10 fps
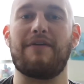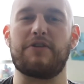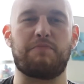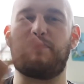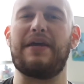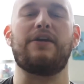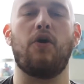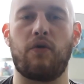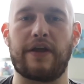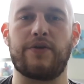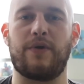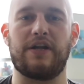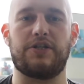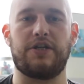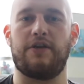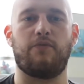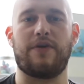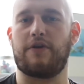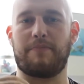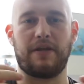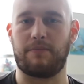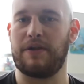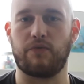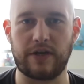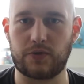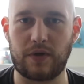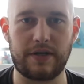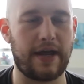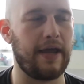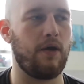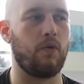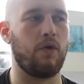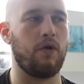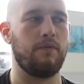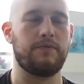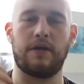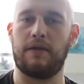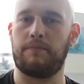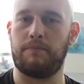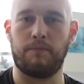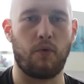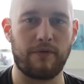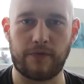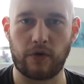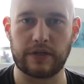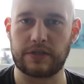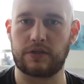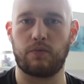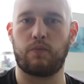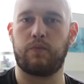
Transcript: You have this big goal that you want to achieve, whether it be to be rich one day, or to more focused, be